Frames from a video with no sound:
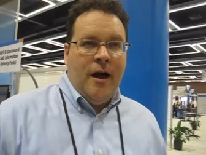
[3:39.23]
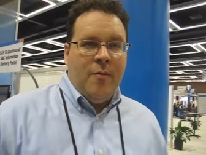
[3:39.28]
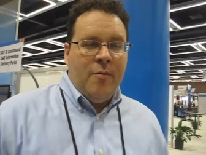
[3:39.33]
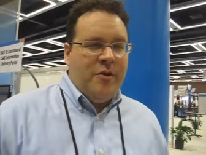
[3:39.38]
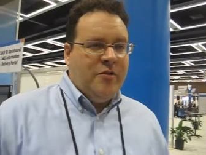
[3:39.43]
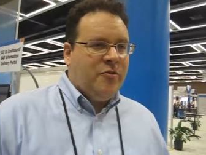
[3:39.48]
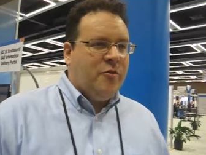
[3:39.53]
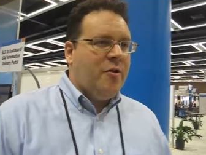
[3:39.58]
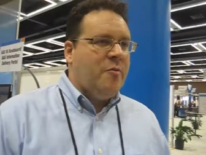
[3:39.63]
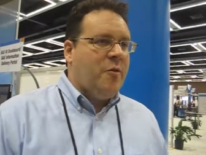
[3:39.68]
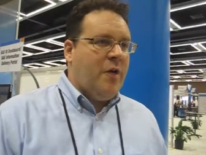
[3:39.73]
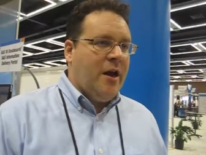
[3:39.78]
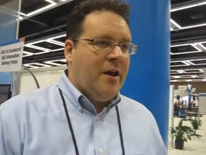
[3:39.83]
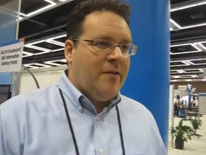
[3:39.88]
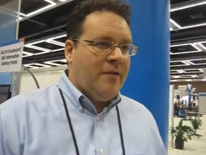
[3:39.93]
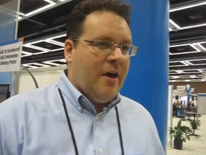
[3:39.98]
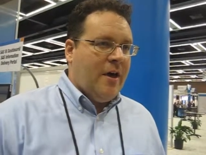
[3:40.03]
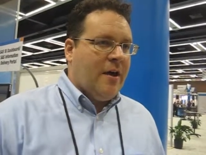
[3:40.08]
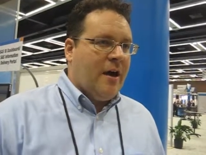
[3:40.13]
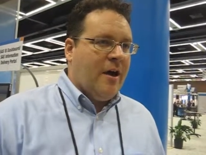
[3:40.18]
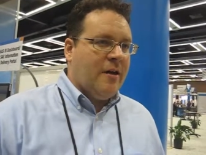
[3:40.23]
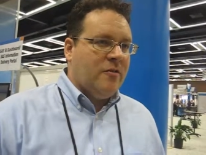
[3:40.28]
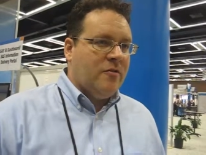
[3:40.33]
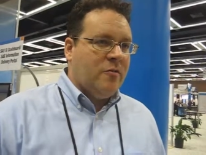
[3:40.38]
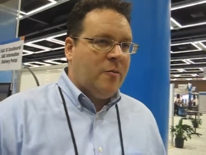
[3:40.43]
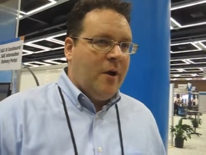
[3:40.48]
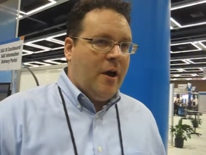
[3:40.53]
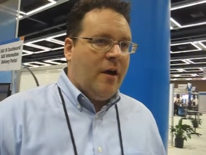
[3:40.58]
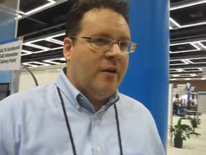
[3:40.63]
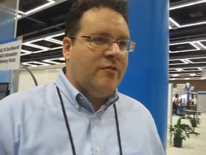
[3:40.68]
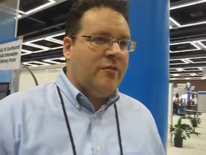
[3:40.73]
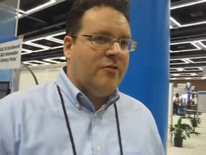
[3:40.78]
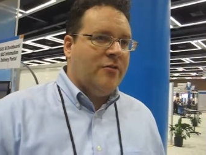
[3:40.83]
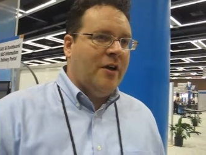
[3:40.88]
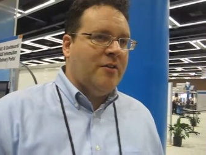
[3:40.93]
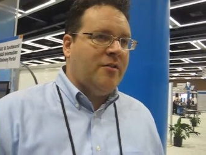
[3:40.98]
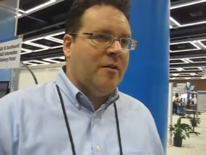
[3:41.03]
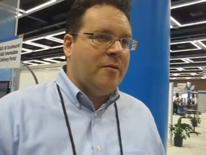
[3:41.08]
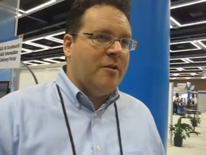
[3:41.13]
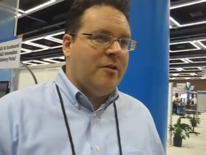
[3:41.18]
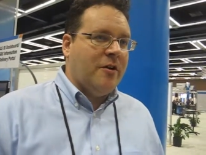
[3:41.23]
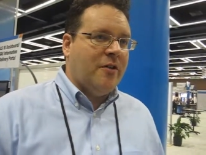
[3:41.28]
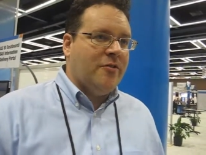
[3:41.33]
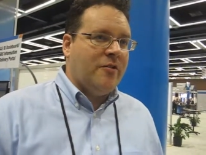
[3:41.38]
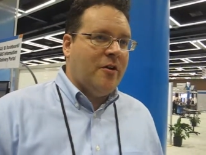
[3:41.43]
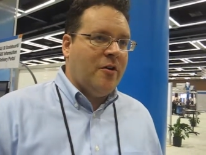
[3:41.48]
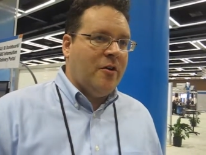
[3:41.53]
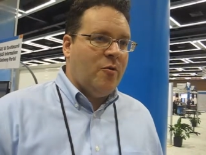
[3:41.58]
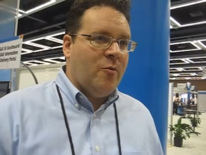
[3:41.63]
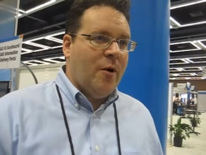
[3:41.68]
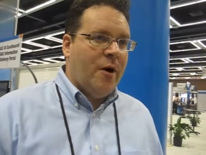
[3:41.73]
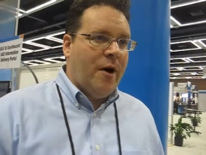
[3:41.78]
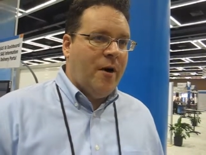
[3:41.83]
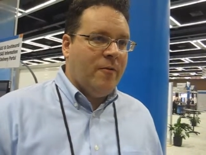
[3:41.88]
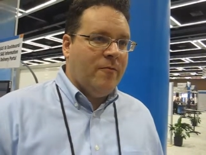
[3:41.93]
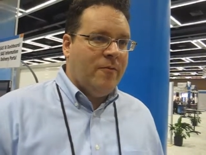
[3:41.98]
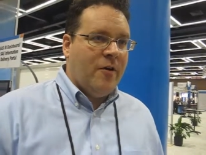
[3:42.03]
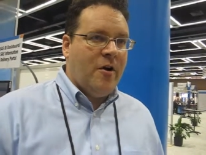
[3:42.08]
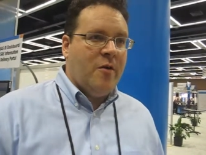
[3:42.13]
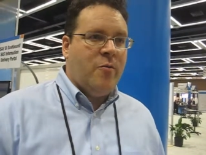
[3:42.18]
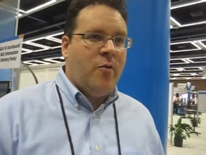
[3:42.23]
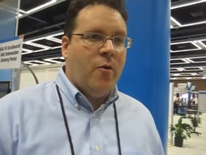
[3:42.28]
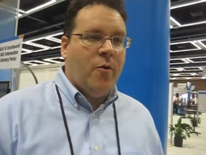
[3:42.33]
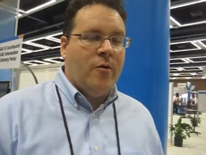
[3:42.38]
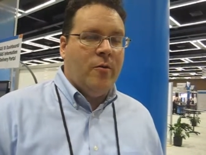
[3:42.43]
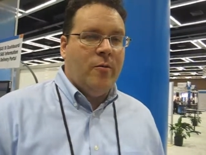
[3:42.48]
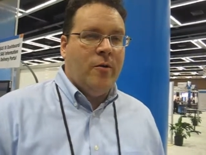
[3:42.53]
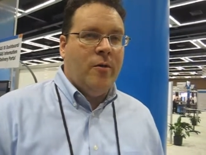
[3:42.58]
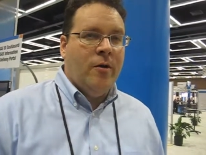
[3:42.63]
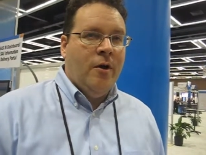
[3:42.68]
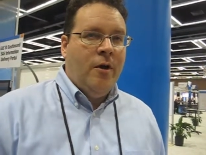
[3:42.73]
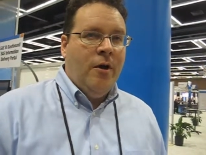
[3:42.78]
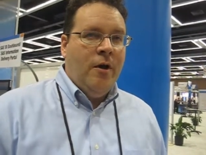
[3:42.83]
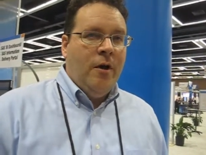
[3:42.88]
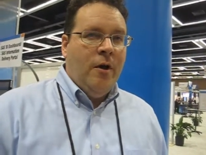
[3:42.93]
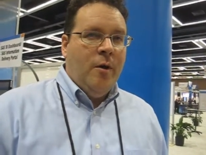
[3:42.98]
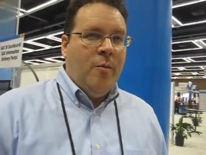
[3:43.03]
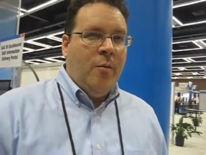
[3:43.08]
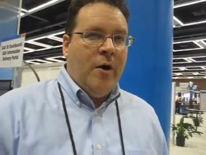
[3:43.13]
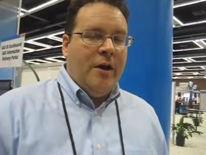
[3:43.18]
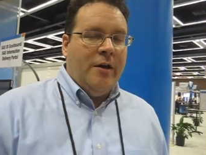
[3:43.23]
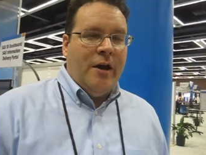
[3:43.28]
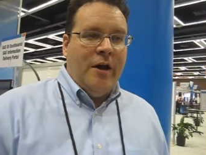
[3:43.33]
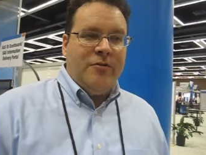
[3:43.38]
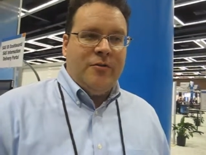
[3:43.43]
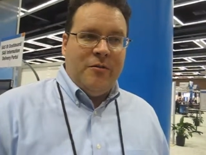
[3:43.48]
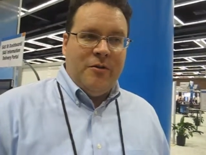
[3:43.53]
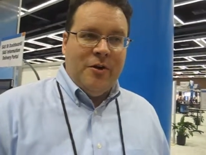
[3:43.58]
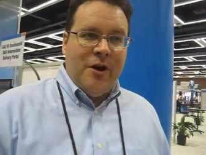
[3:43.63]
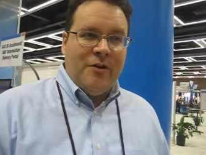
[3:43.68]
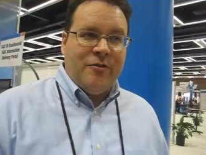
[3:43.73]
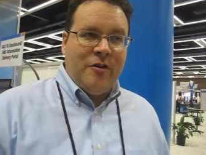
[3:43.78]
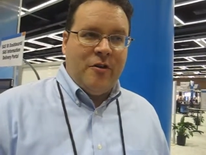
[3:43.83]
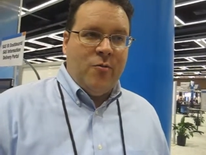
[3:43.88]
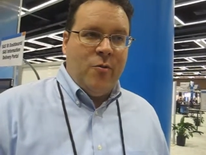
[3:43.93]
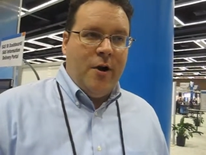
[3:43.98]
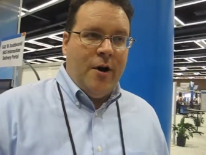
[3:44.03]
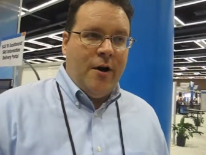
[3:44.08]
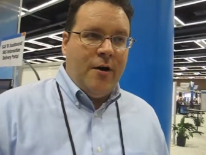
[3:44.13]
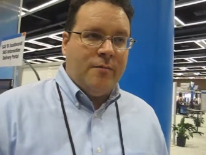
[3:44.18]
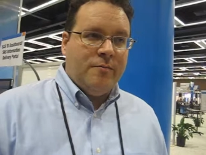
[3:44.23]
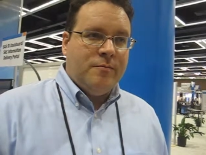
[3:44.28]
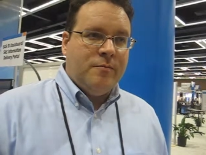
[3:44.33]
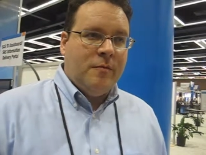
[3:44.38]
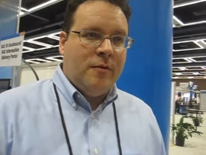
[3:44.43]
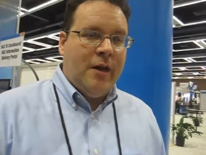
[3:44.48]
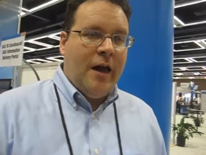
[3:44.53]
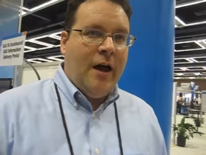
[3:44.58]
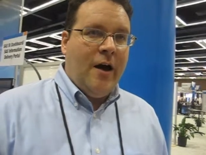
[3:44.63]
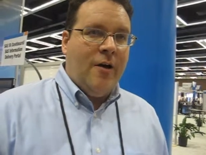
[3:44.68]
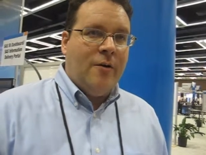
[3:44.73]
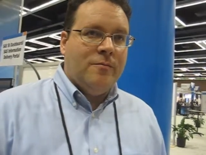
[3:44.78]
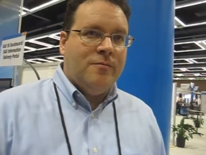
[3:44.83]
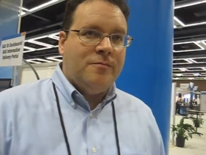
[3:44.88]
But it's really playing in that kind of space. It's not something you necessarily wear. Very portable, but not something you actually wear. Now,